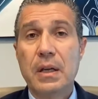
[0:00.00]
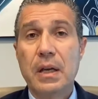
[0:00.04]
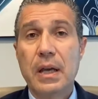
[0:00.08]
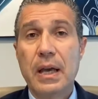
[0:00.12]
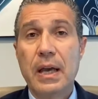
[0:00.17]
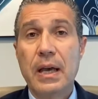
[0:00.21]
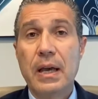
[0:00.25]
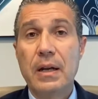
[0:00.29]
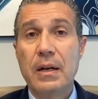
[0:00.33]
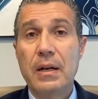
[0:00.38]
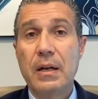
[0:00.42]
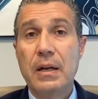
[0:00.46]

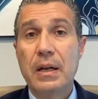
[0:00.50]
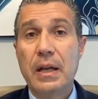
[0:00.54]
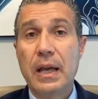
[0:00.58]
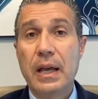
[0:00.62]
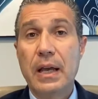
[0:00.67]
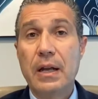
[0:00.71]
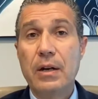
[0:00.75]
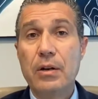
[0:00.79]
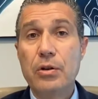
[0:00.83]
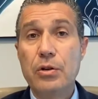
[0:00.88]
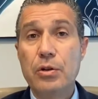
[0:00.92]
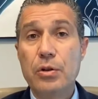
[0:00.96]
and
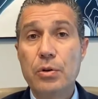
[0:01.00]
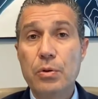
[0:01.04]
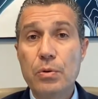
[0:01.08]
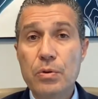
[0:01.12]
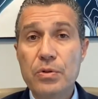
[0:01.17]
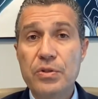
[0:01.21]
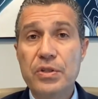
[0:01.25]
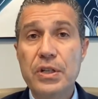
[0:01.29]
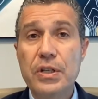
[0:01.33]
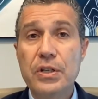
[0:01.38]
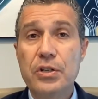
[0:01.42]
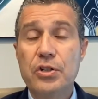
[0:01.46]
and
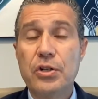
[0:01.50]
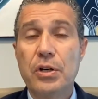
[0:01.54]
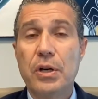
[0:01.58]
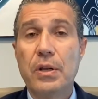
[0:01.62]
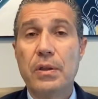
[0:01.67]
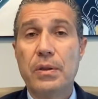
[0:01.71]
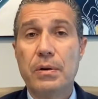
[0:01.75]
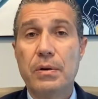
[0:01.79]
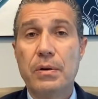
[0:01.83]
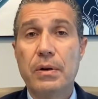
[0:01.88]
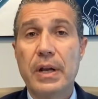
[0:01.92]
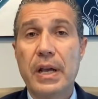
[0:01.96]
use each
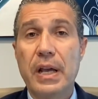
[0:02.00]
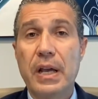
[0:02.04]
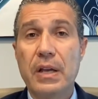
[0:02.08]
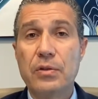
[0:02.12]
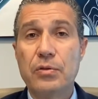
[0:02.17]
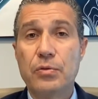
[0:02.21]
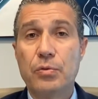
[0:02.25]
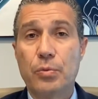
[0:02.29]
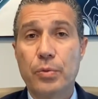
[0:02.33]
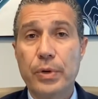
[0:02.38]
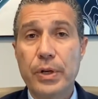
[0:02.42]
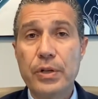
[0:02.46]
other
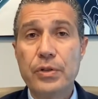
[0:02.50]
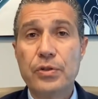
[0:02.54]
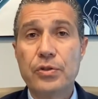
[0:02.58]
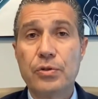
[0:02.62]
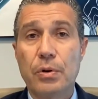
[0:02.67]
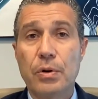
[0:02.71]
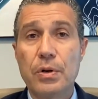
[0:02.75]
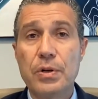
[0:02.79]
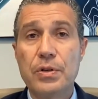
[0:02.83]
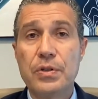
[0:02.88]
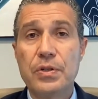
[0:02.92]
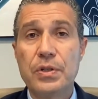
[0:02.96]
as
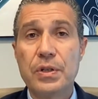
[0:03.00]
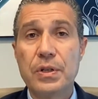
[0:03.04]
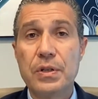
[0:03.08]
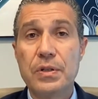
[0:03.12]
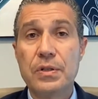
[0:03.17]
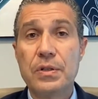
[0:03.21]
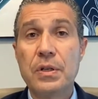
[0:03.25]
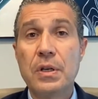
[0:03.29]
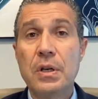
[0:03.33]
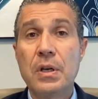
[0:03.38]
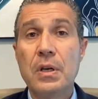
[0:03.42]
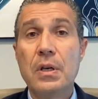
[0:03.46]

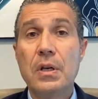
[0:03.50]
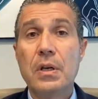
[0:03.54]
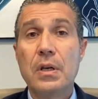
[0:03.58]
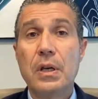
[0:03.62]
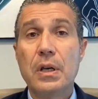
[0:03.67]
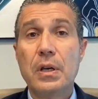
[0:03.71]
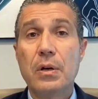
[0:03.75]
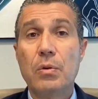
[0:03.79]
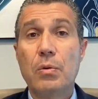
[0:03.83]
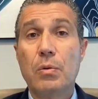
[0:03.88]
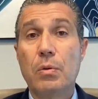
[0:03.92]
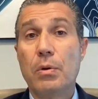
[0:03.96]
resources
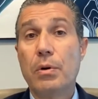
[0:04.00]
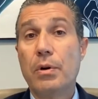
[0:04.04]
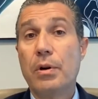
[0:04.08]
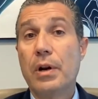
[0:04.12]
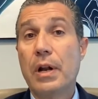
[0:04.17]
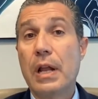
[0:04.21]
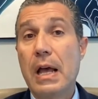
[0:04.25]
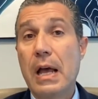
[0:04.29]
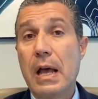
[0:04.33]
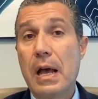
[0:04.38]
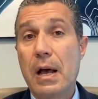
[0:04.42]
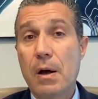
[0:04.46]
in
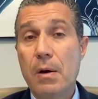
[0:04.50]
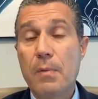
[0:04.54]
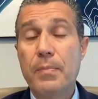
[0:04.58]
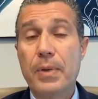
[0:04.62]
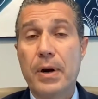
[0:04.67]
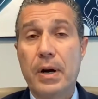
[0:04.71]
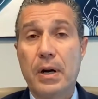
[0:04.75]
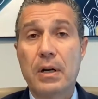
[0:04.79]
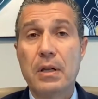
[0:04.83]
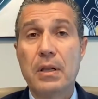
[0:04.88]
order to help